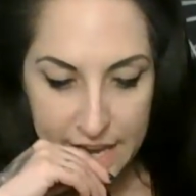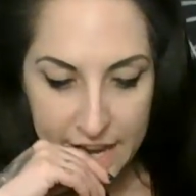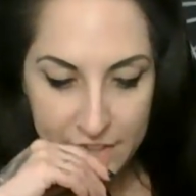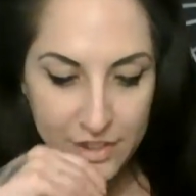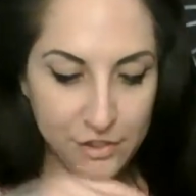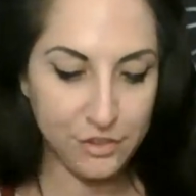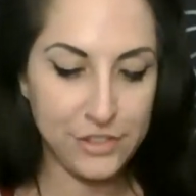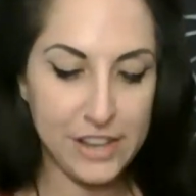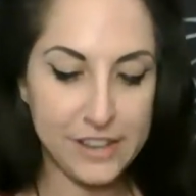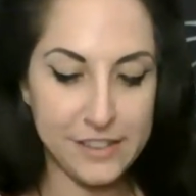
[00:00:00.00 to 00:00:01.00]
it's
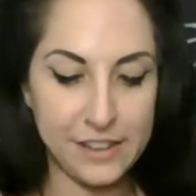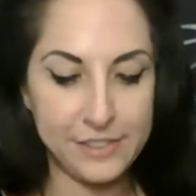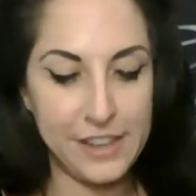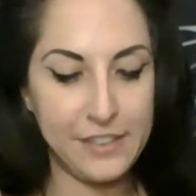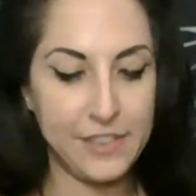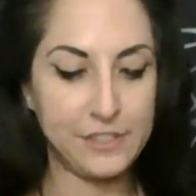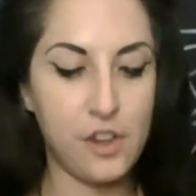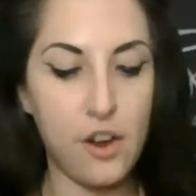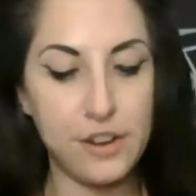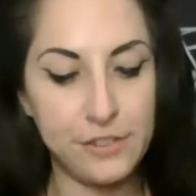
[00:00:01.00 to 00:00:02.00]
interesting because I see in this card,